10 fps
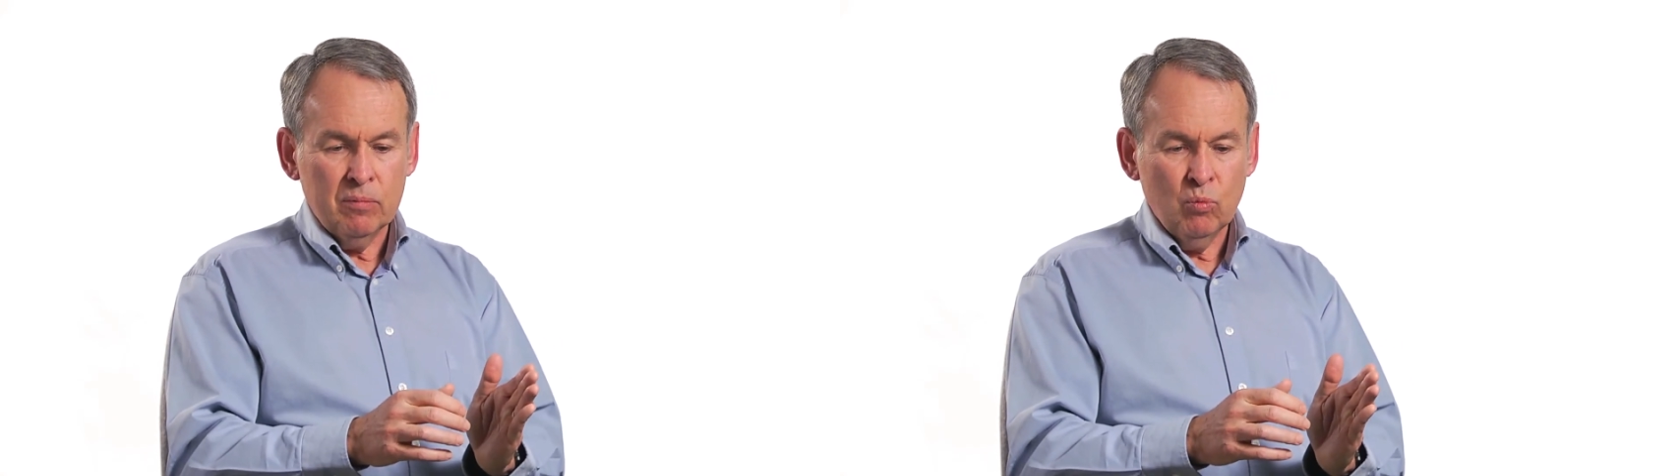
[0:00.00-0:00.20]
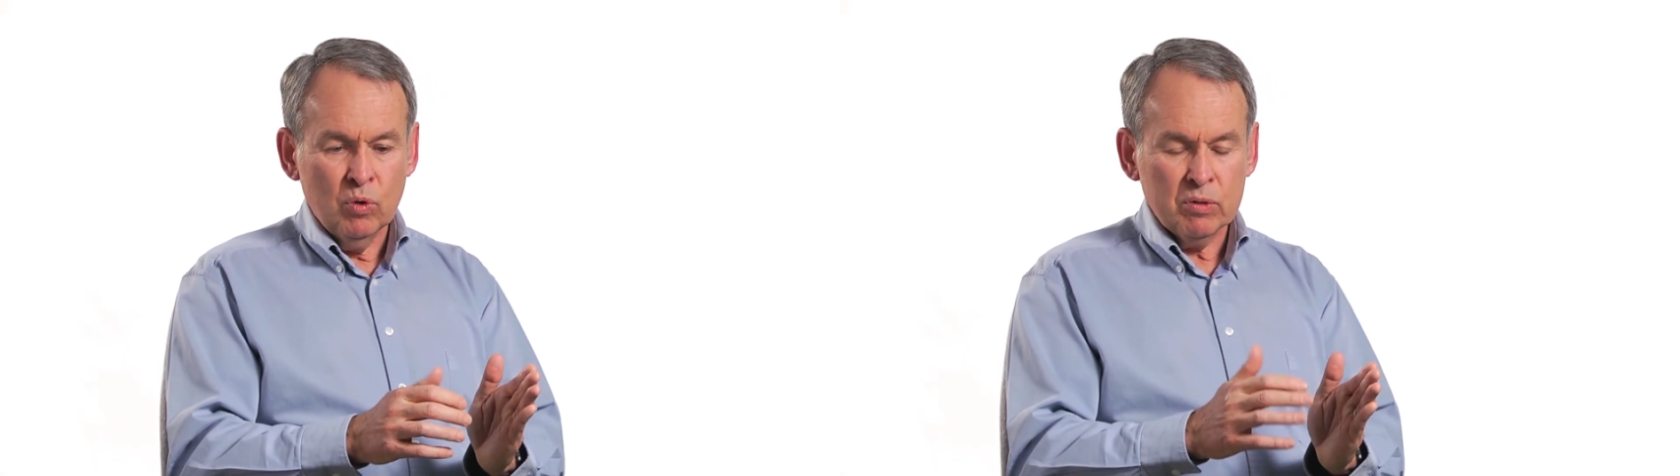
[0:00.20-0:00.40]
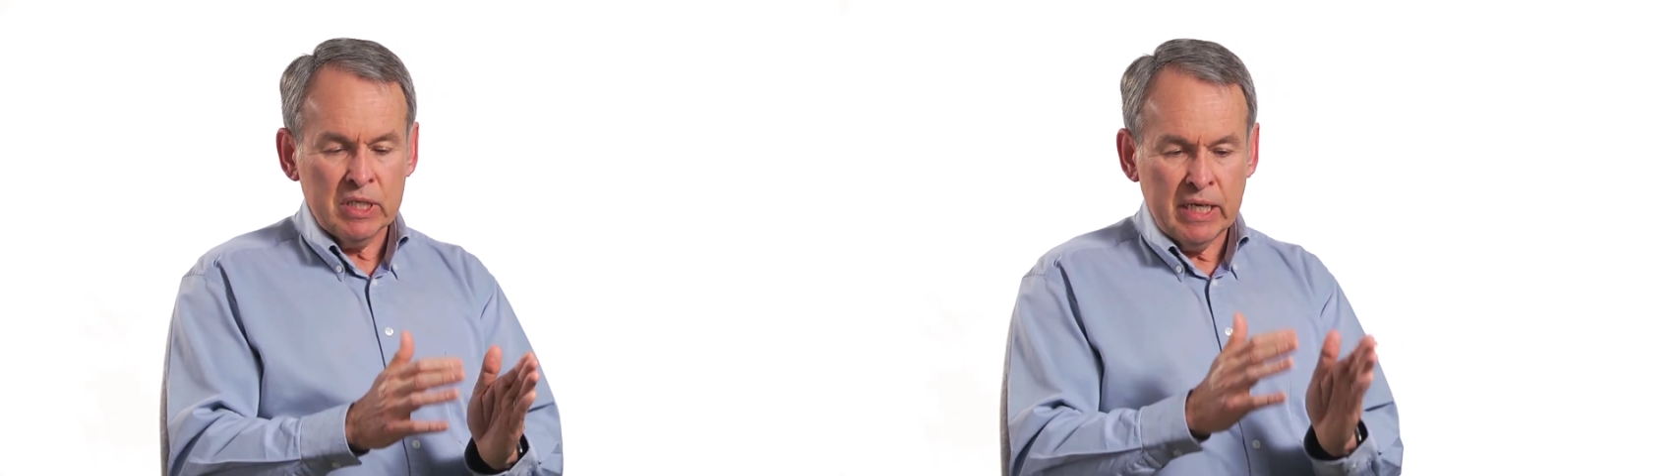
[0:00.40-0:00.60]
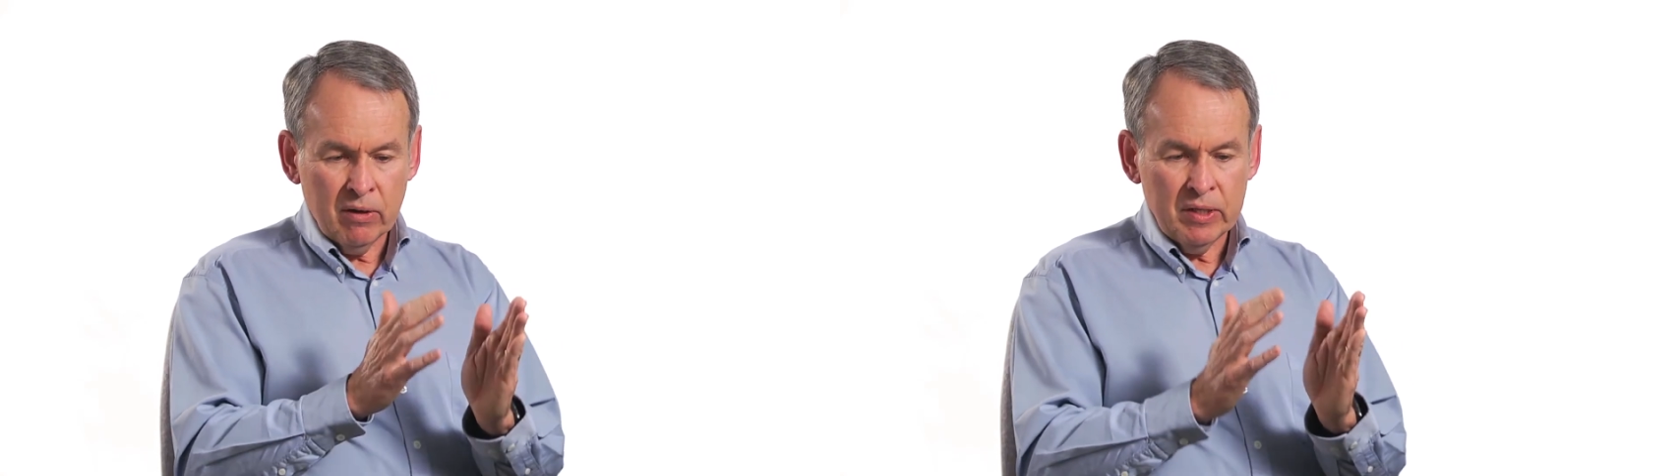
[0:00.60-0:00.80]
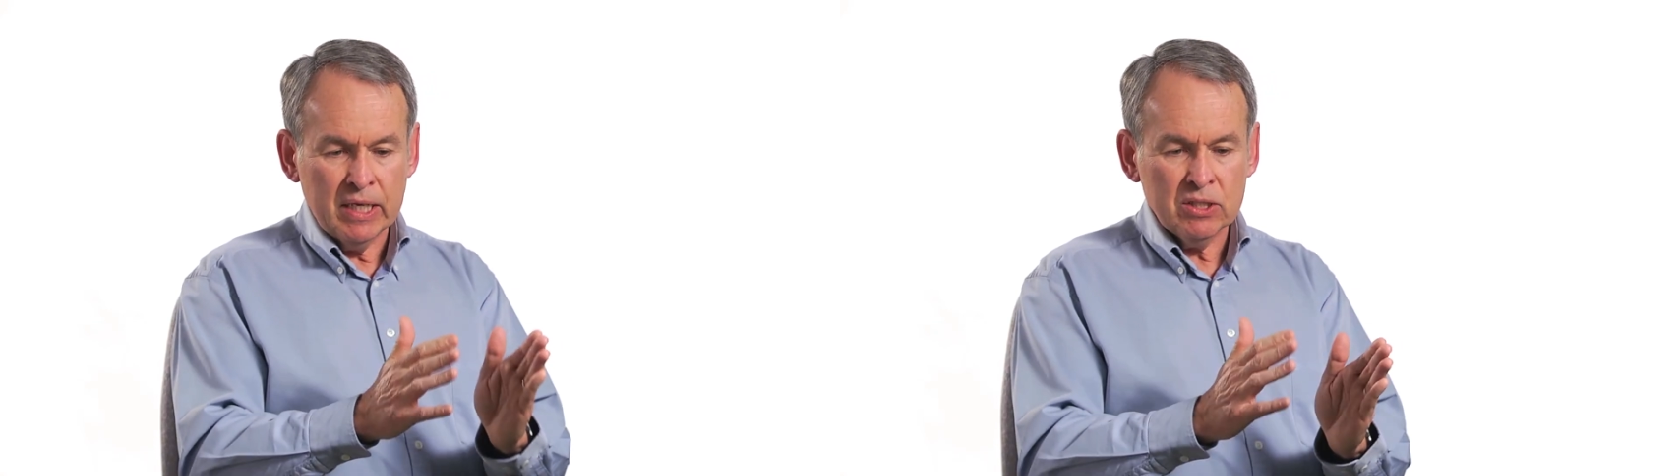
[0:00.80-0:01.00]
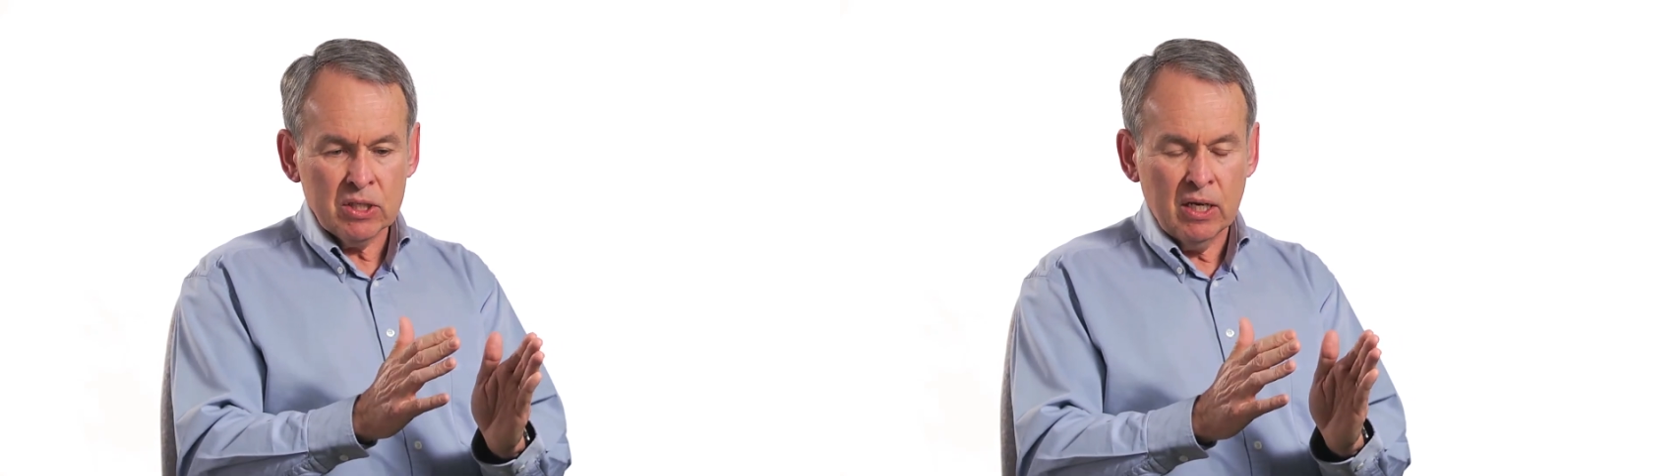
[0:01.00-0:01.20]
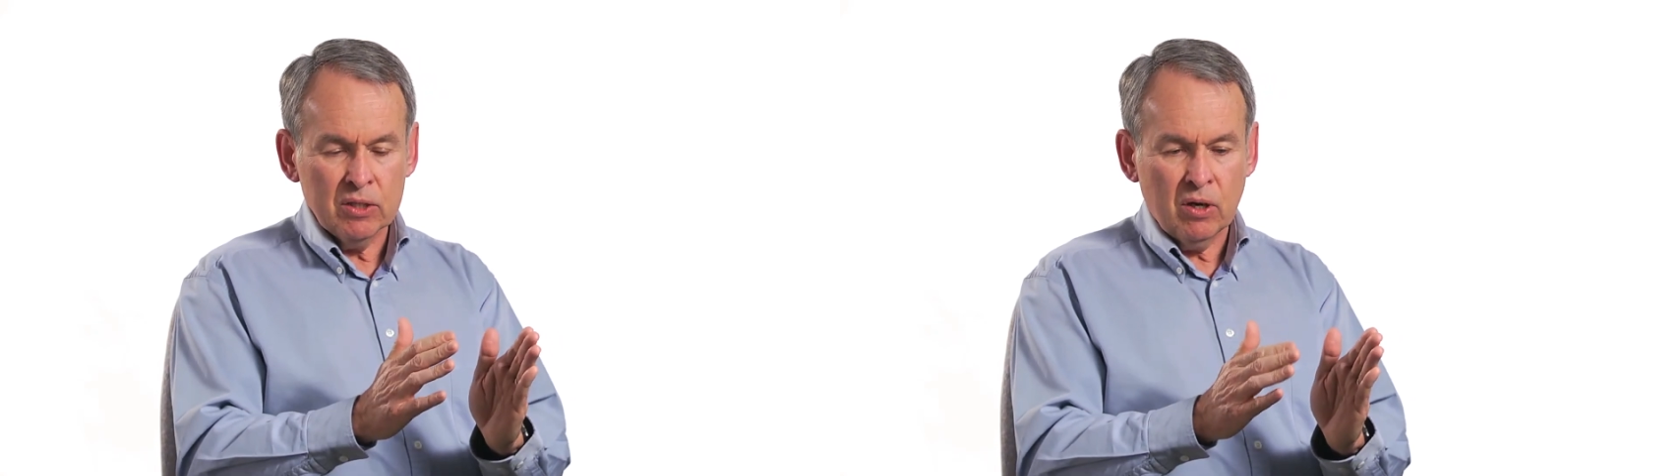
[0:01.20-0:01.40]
will carry that child